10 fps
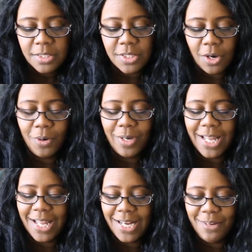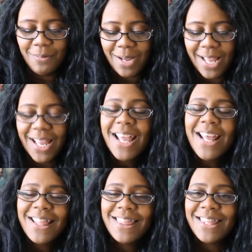So anyway,
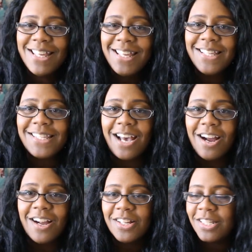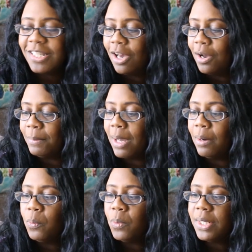these are some
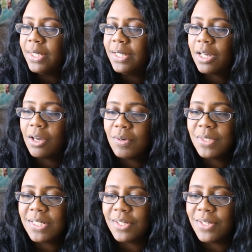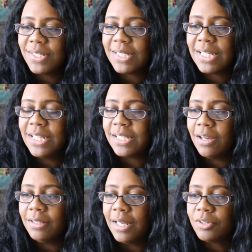wooden coasters. These
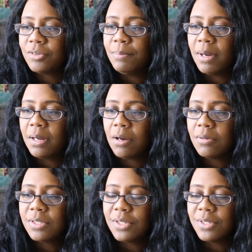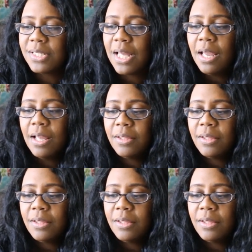are like tree bark coasters.